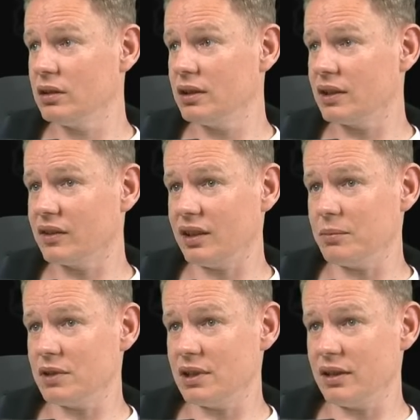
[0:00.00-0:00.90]
Accept
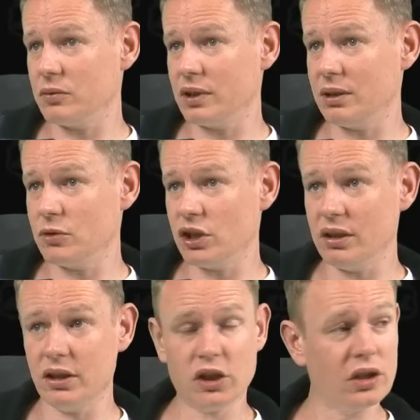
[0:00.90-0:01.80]
another random
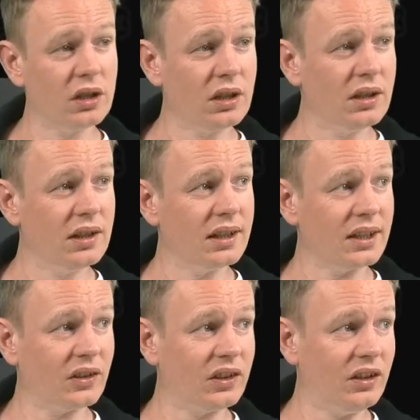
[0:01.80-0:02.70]
challenge. And
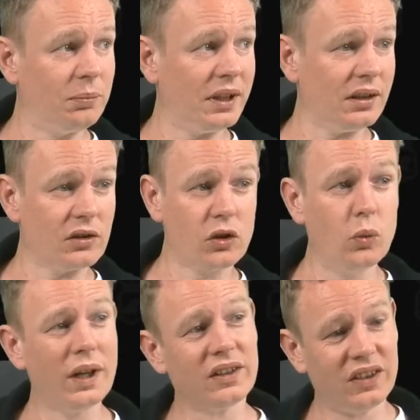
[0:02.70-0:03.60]
Cispel,
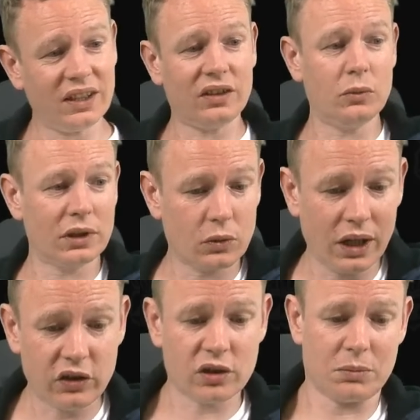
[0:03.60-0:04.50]
2160 with a
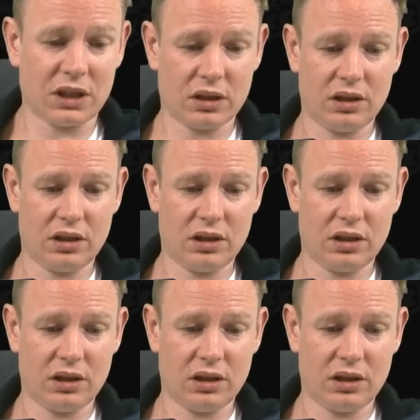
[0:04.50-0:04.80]
question mark.